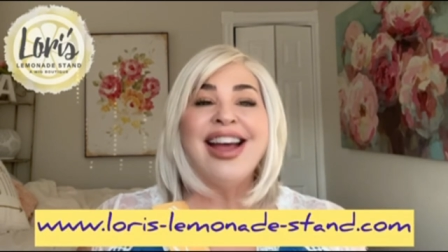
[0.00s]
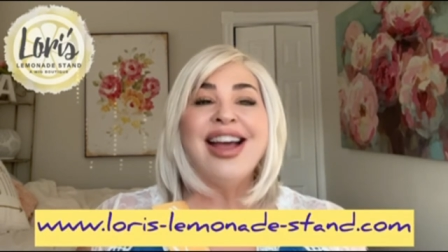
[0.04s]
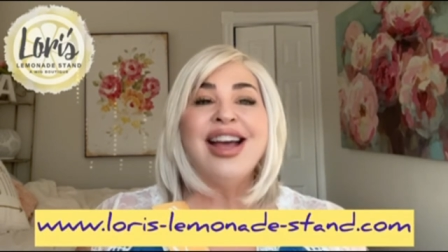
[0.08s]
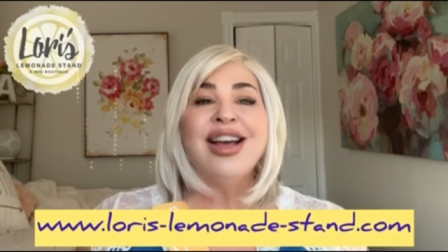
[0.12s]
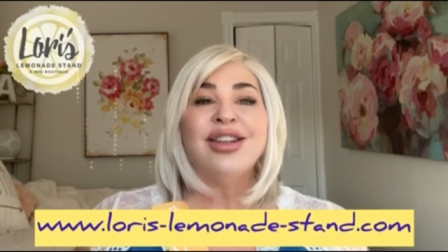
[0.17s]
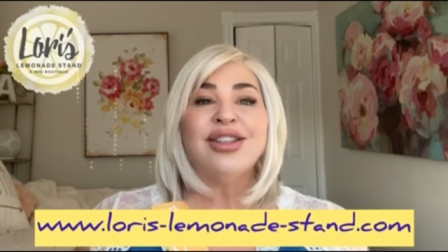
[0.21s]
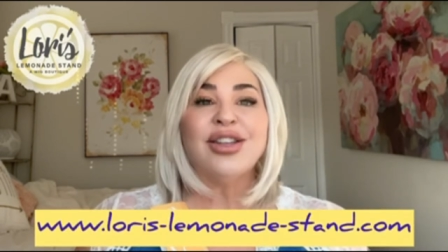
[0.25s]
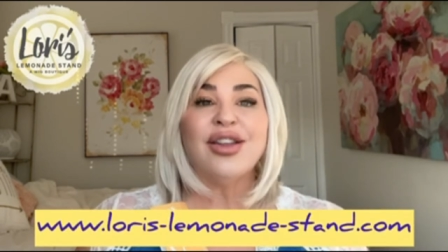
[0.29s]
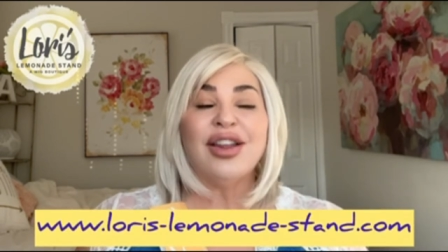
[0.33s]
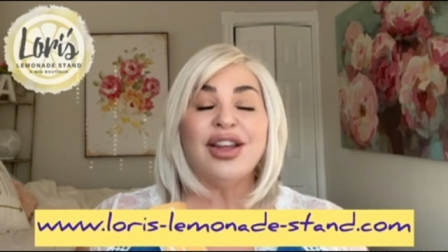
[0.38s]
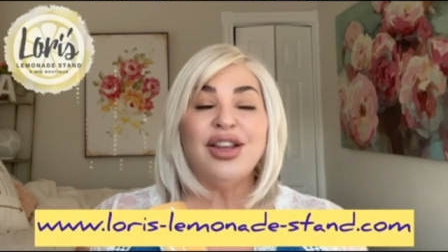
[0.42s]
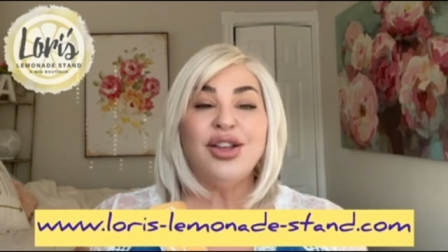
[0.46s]

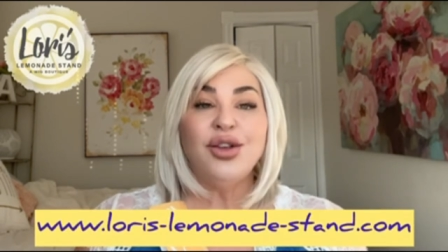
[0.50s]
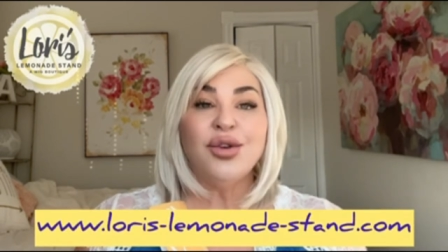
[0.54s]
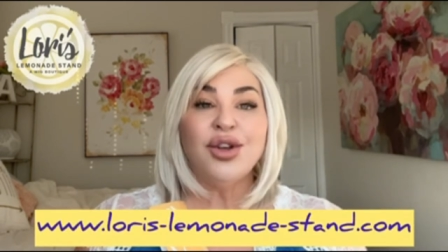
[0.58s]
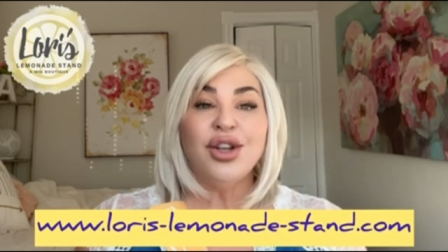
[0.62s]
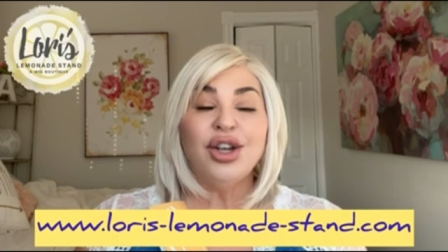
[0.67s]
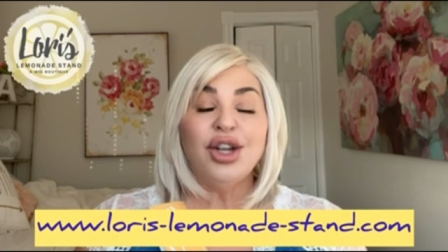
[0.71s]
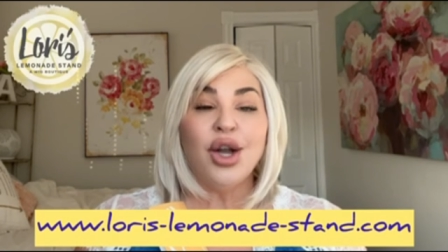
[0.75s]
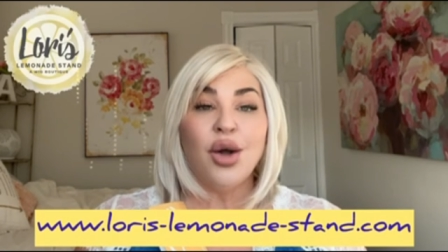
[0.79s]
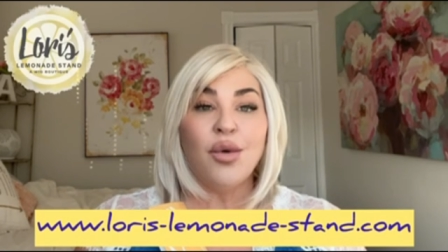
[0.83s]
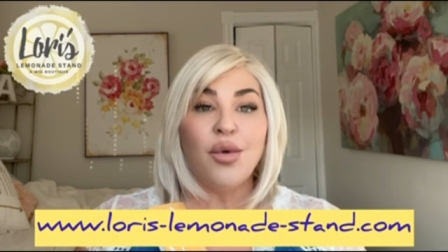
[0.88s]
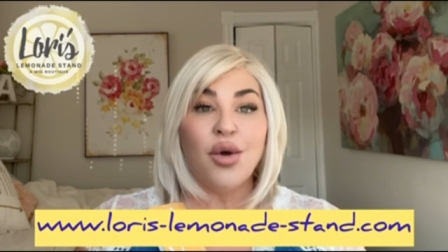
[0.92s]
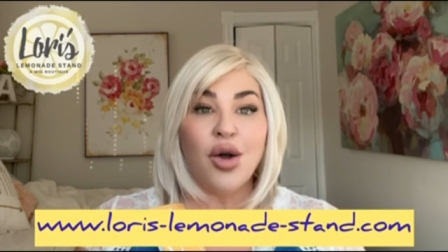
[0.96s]
so that you
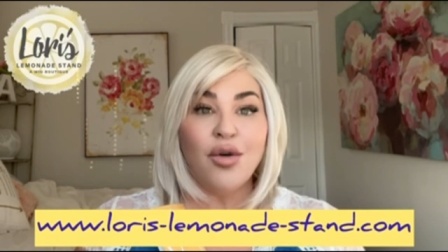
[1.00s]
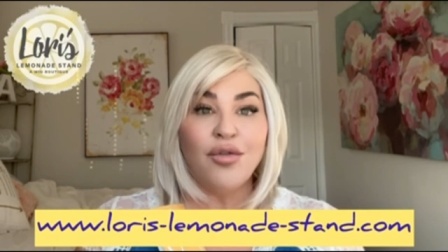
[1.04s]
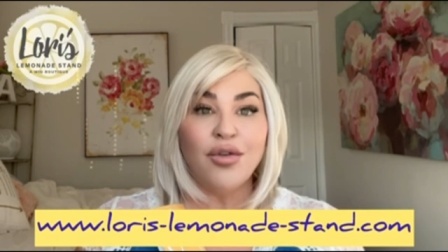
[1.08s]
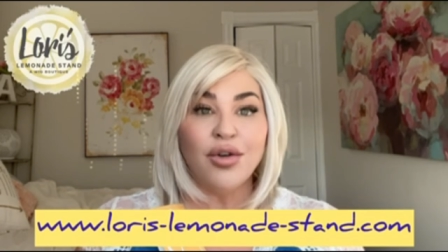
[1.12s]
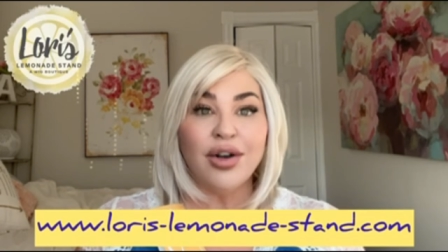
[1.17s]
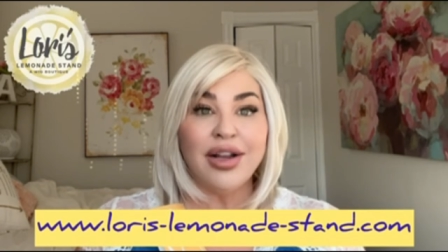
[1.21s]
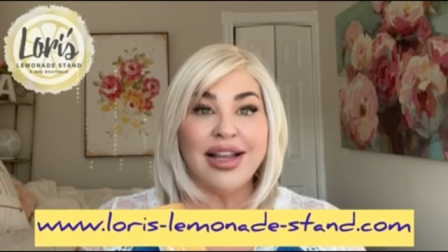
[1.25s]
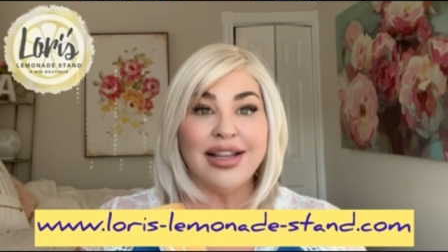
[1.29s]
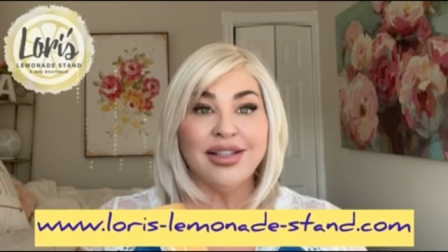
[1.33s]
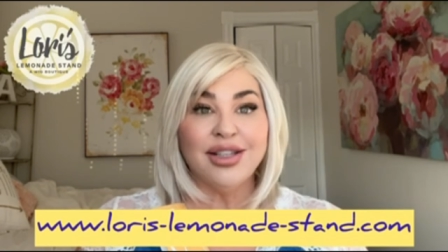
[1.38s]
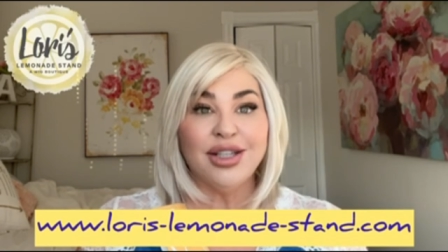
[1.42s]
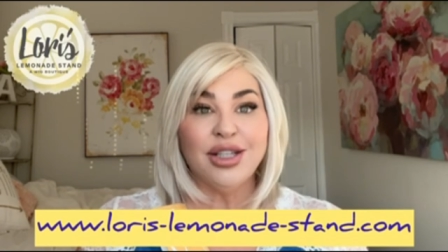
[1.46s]
can go over
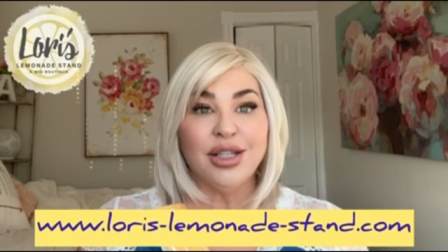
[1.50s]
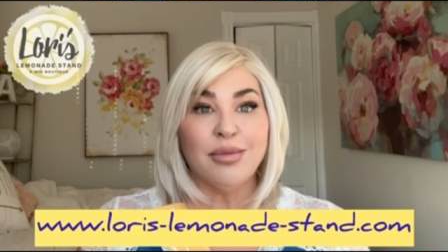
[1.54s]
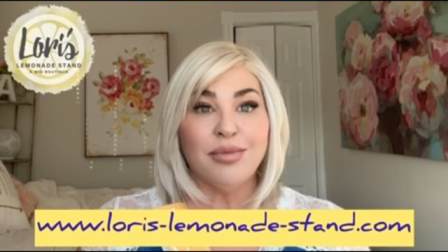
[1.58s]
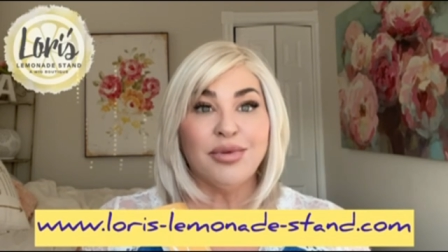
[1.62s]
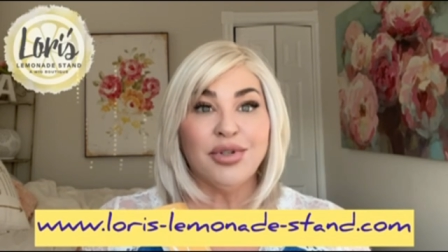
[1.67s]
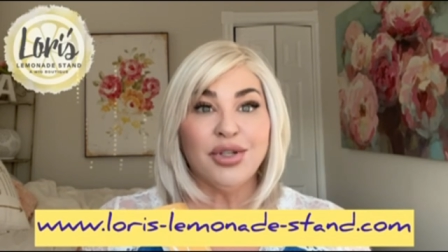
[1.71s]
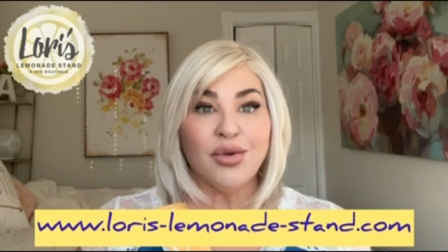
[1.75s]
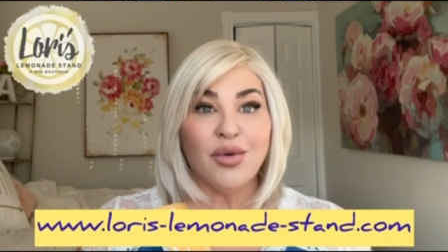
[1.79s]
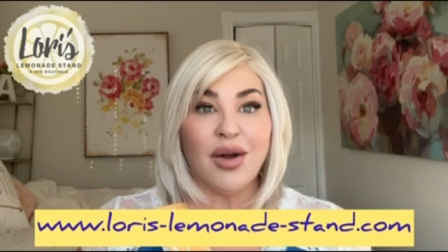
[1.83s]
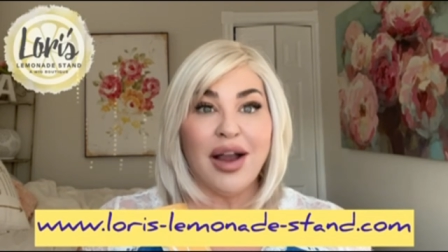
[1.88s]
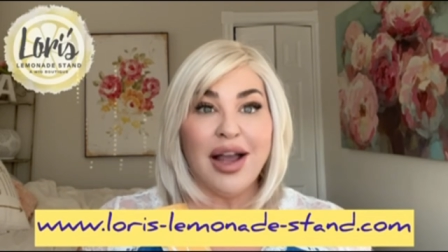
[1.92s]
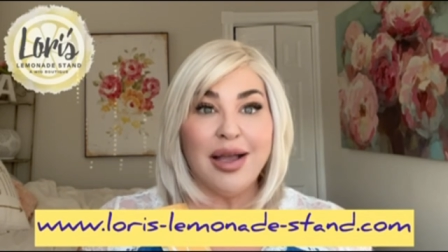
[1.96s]
and
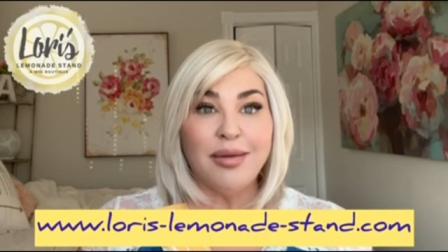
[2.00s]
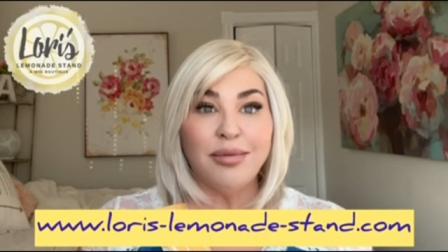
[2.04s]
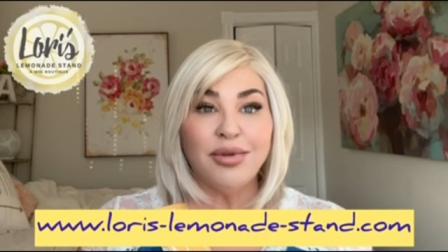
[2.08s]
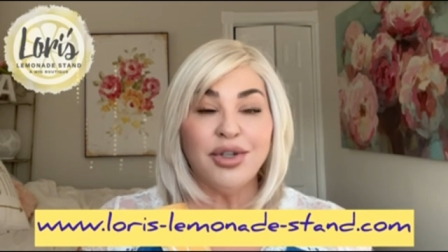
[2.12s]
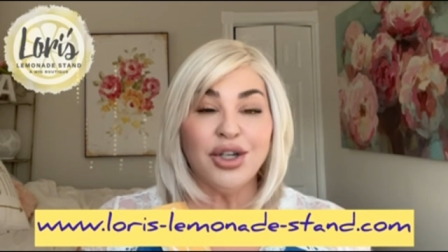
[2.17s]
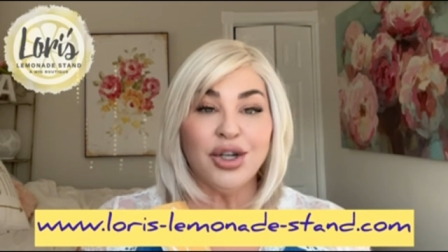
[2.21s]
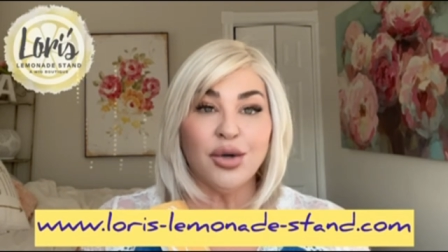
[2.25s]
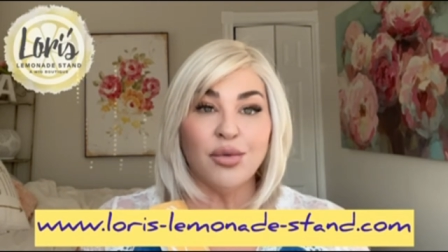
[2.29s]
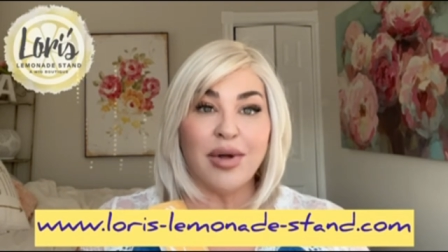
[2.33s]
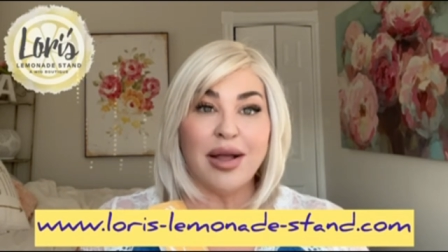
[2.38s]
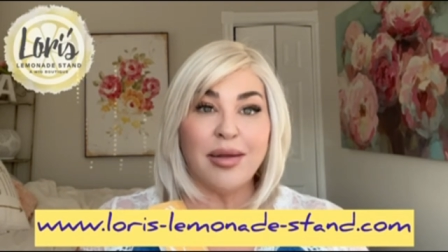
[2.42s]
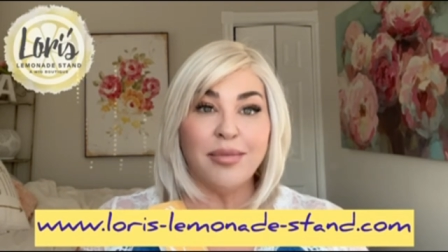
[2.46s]
subscribe
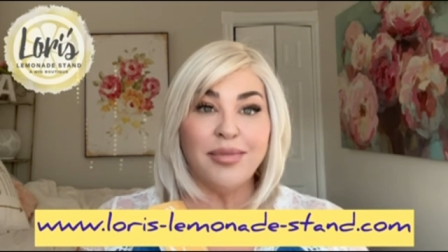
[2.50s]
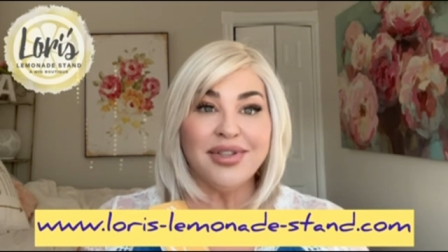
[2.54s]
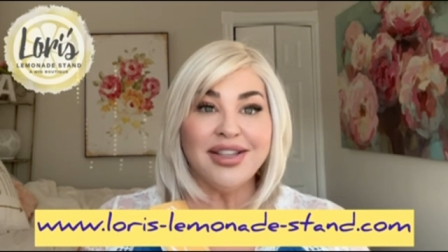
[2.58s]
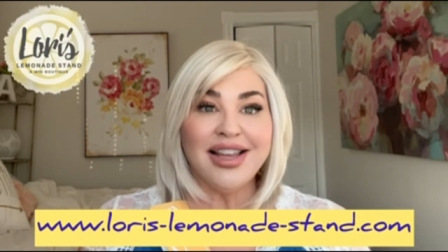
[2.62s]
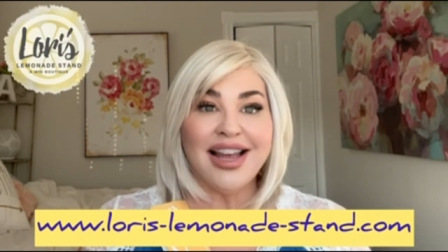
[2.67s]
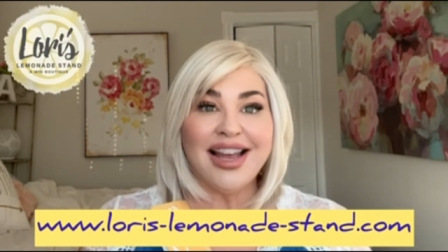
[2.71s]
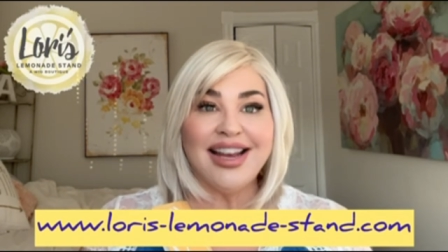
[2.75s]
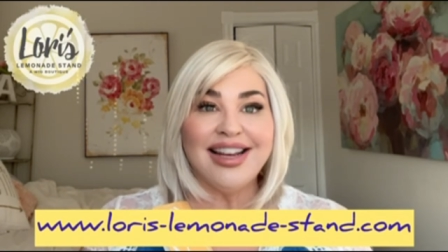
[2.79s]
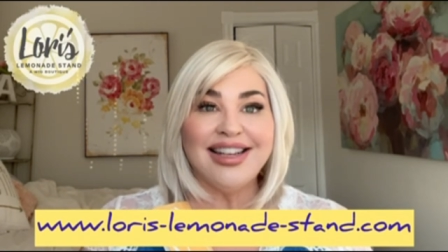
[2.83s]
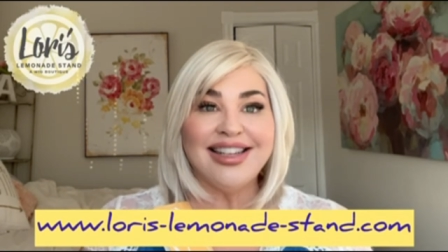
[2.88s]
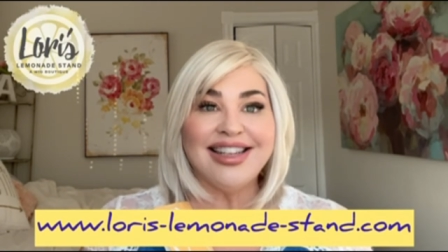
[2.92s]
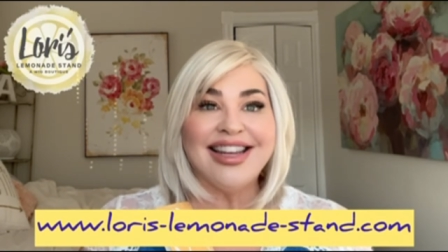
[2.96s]
to her
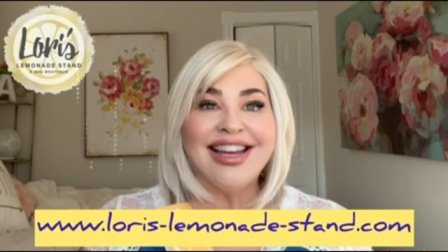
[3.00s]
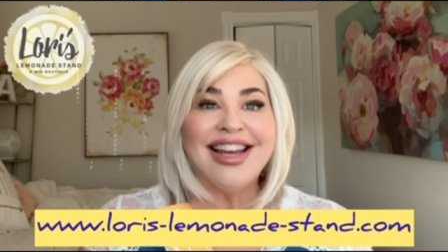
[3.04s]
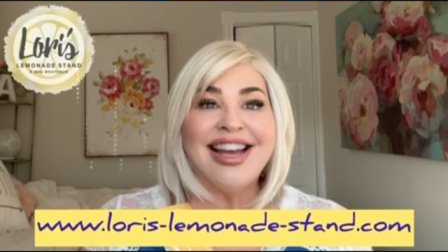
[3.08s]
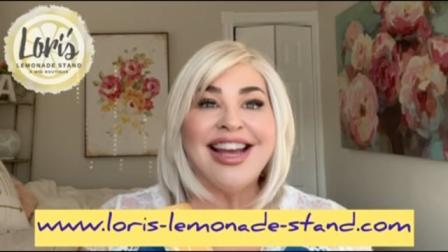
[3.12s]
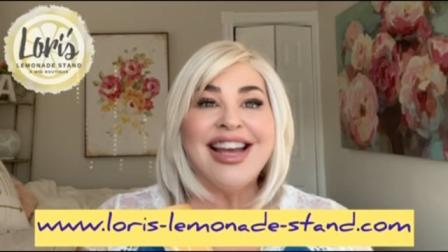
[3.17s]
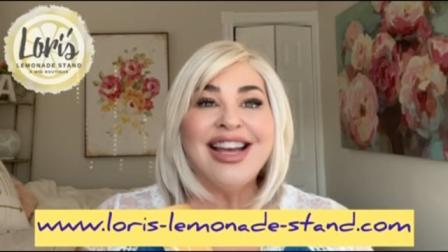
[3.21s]
website